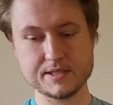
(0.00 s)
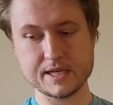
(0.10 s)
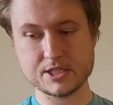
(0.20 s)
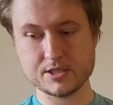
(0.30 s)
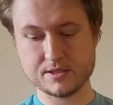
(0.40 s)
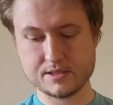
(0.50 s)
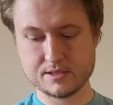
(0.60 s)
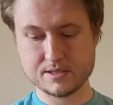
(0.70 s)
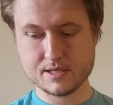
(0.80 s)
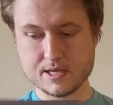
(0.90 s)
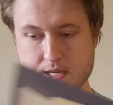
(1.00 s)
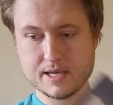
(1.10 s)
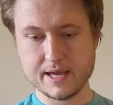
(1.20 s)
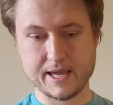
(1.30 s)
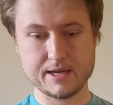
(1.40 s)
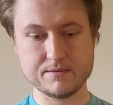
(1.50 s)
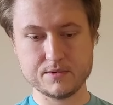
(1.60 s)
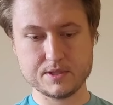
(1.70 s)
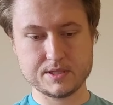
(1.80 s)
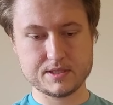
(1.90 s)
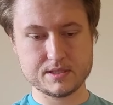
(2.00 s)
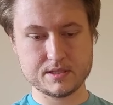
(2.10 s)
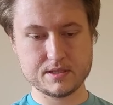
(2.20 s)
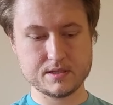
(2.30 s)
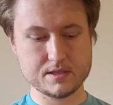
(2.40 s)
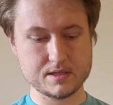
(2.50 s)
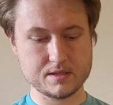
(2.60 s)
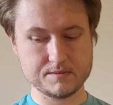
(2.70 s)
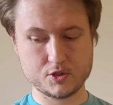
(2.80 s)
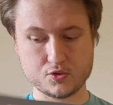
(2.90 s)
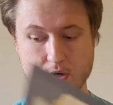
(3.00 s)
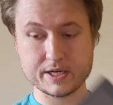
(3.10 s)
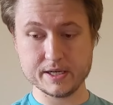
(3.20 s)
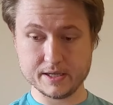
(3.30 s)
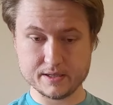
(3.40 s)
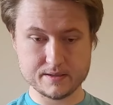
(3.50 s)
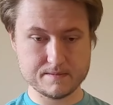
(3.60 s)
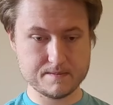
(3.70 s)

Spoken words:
these sessions and was credited